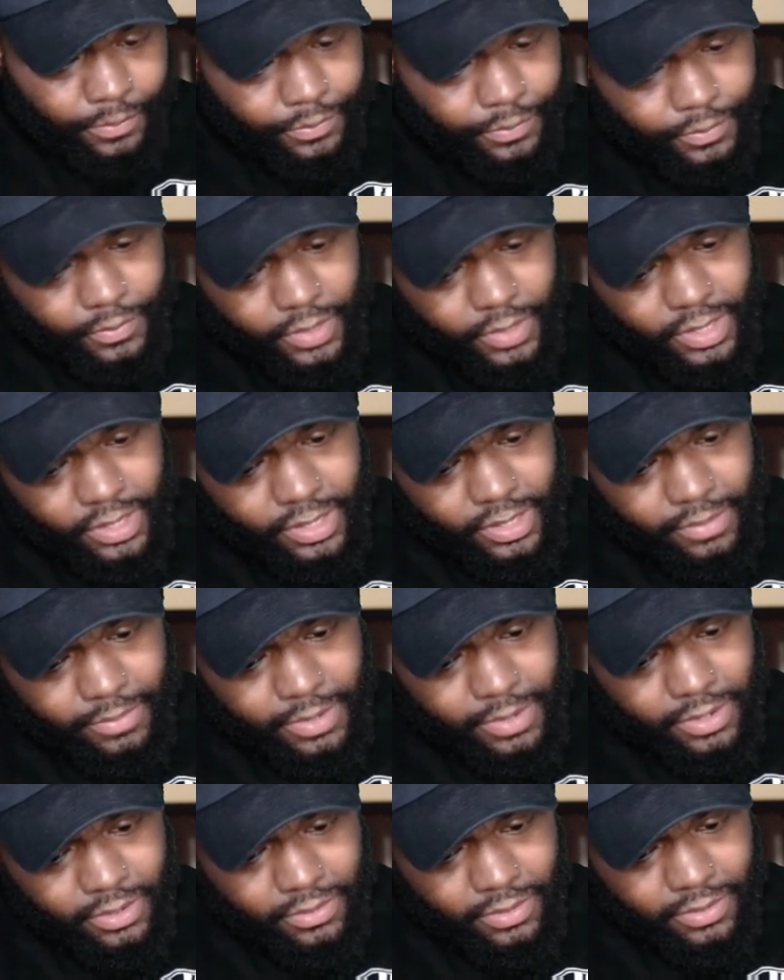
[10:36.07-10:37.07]

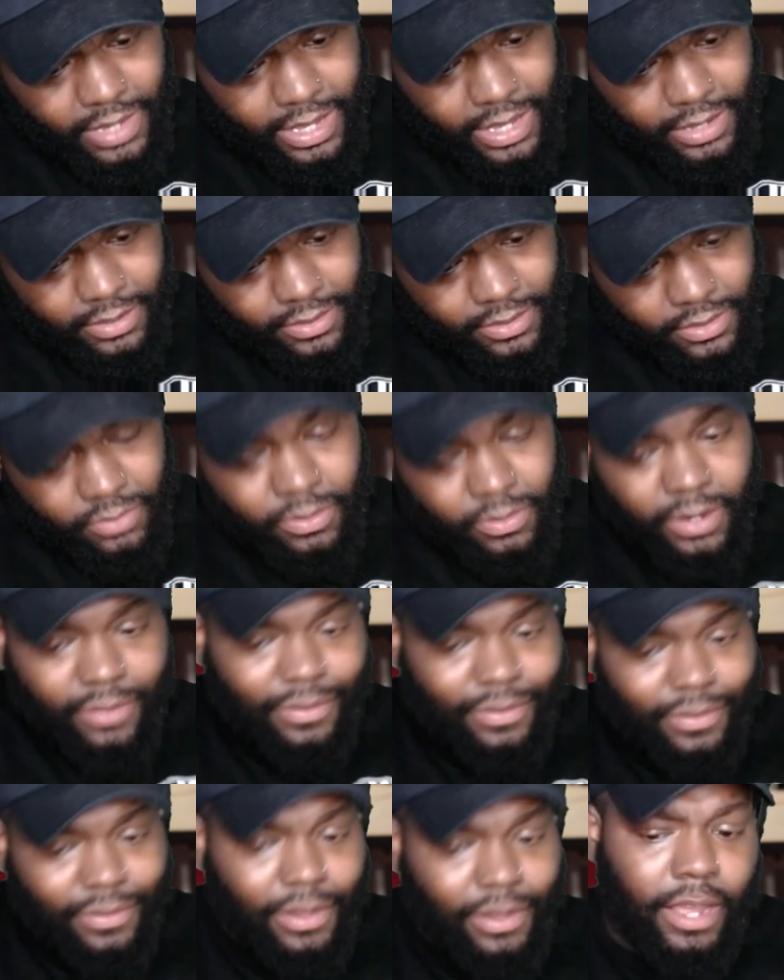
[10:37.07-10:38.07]
December
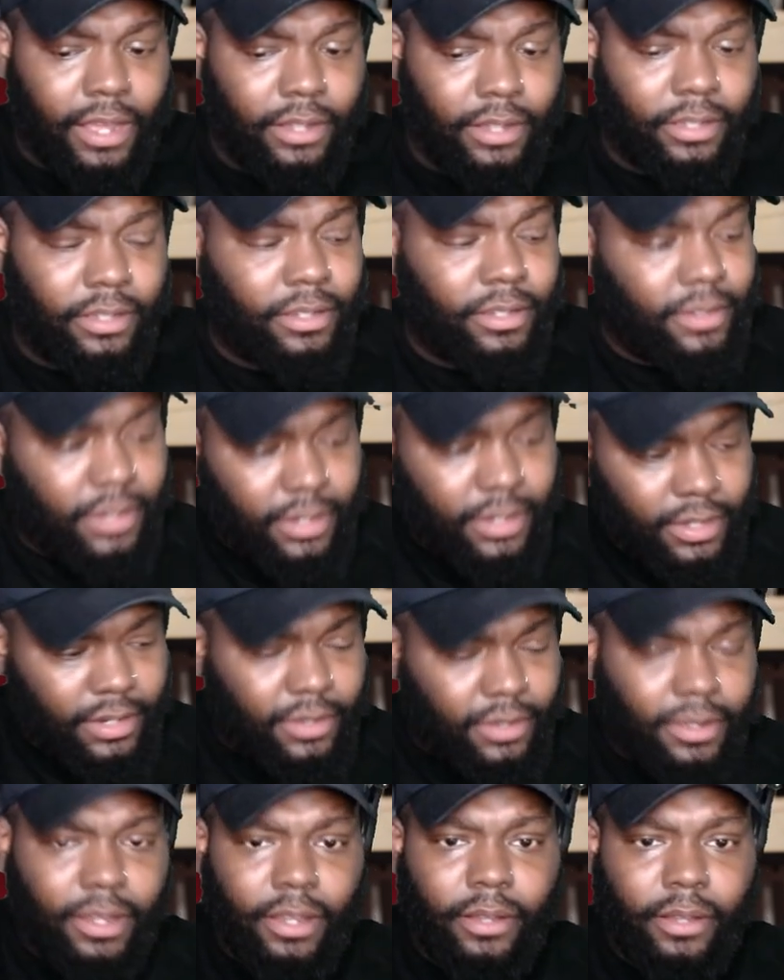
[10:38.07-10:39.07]
2024. No, it's, okay.